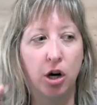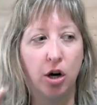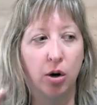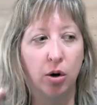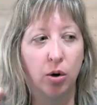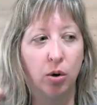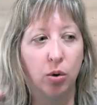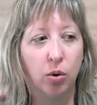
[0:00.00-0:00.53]

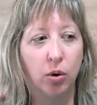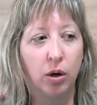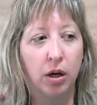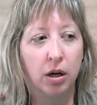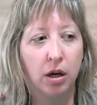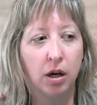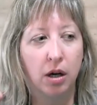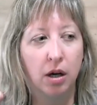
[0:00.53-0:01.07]

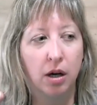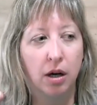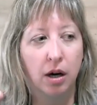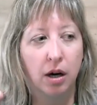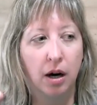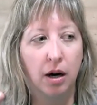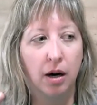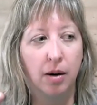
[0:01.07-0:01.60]
show
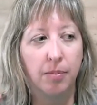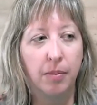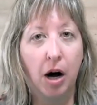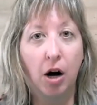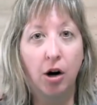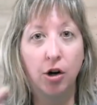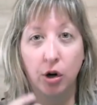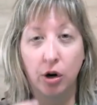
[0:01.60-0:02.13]

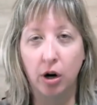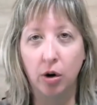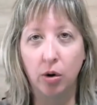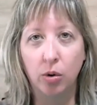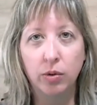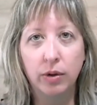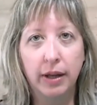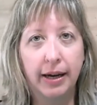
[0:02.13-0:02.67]
on your
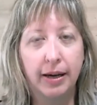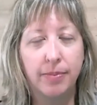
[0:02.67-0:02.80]
own,